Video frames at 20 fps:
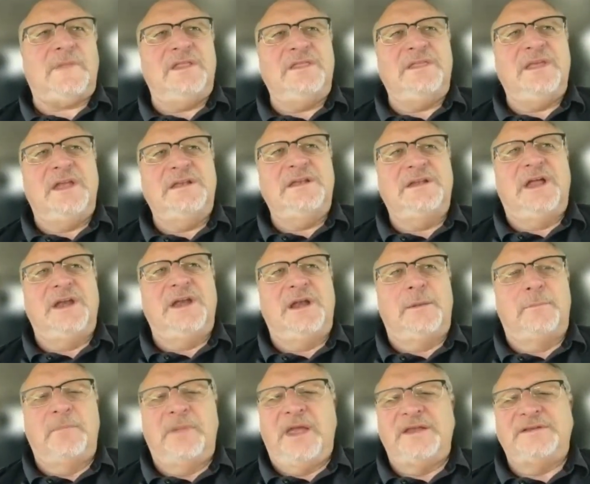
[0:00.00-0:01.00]
they'd done an
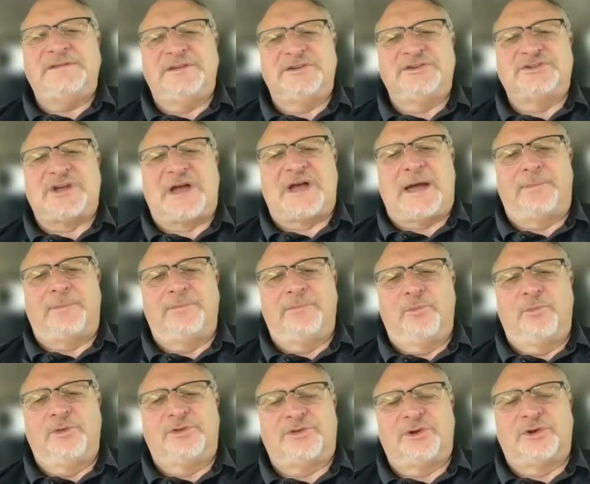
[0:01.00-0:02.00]
amazing job
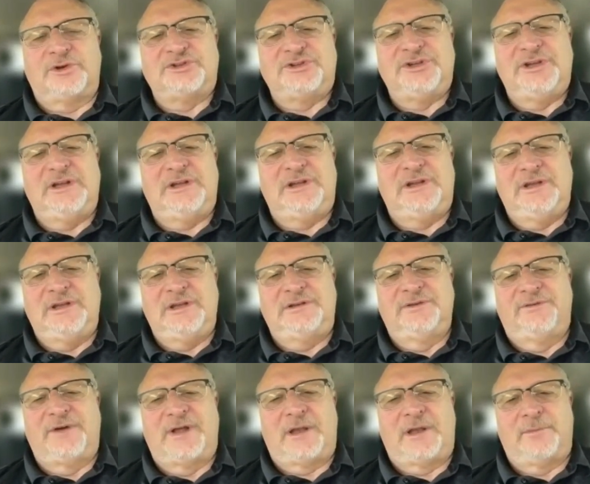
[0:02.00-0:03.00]
with their G League
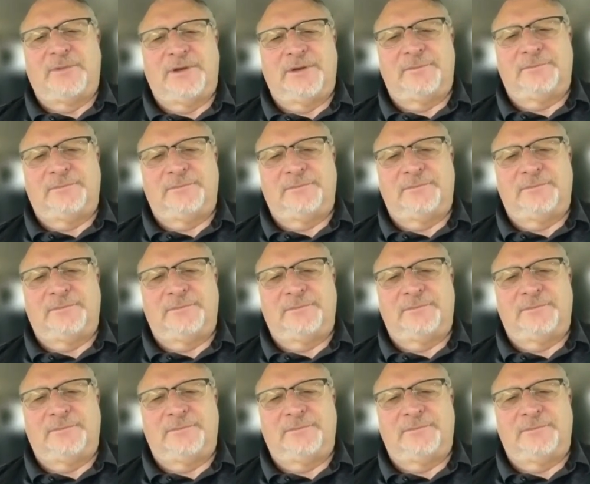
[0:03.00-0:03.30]
development.